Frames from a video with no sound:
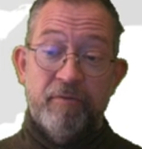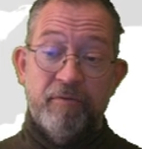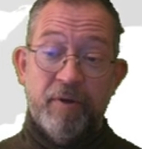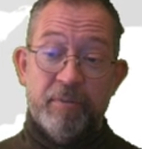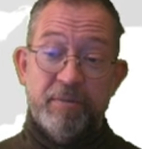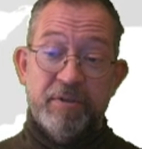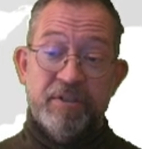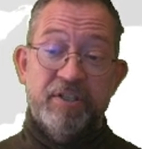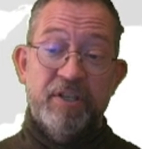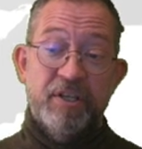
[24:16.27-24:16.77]

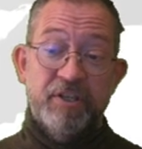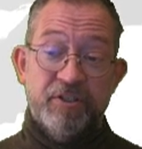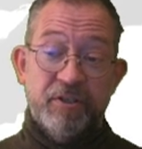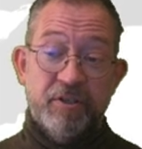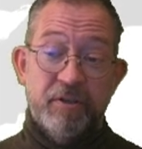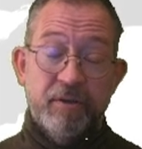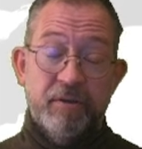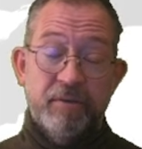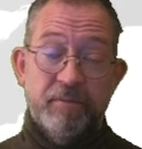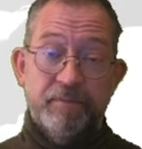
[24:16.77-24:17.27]

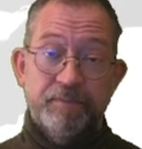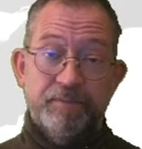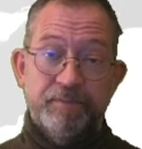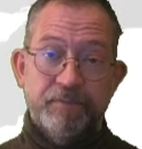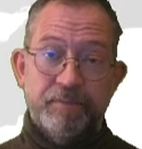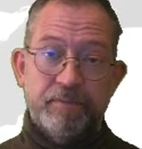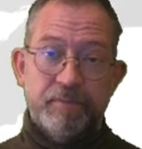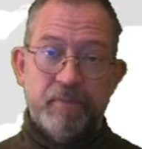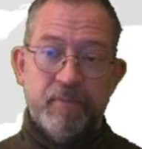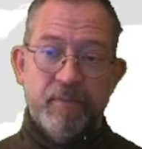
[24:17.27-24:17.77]
repetition.
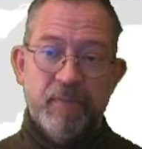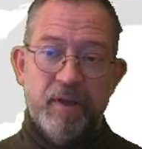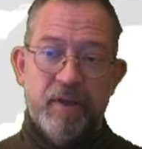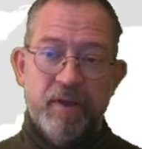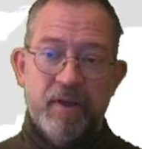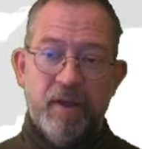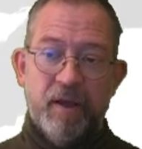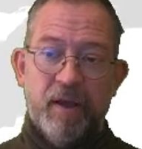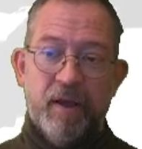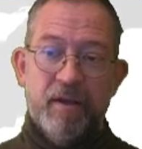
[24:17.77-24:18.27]

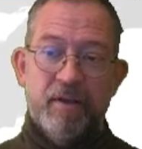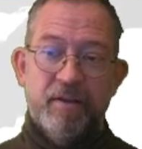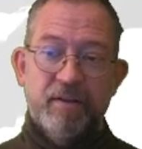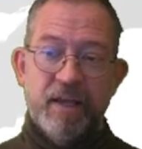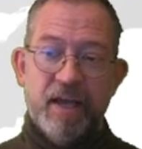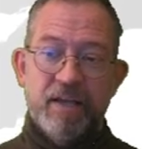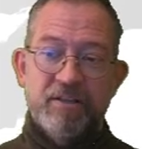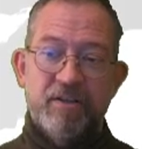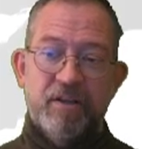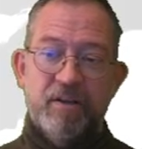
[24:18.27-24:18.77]

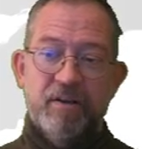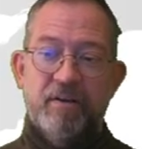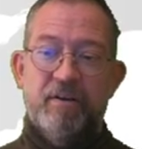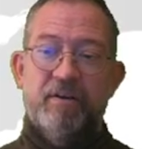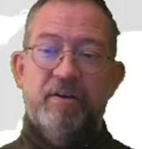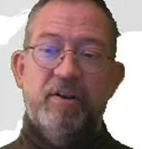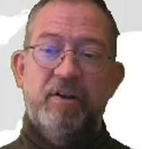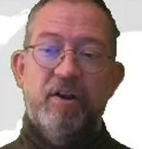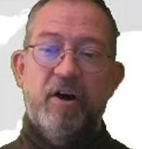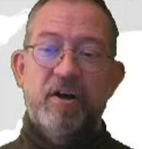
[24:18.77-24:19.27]
There's a
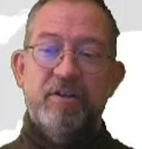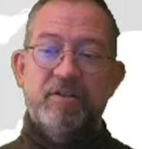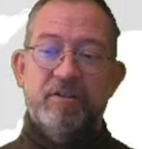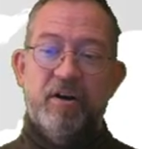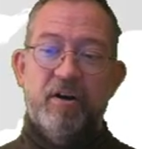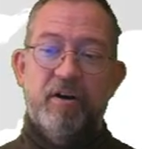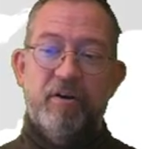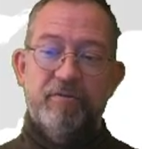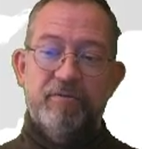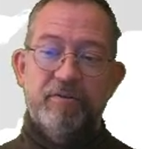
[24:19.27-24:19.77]
lot
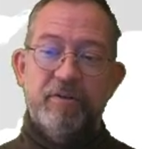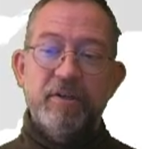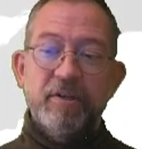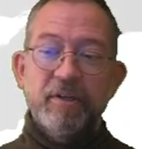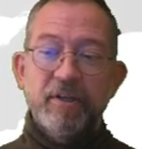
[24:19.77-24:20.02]
of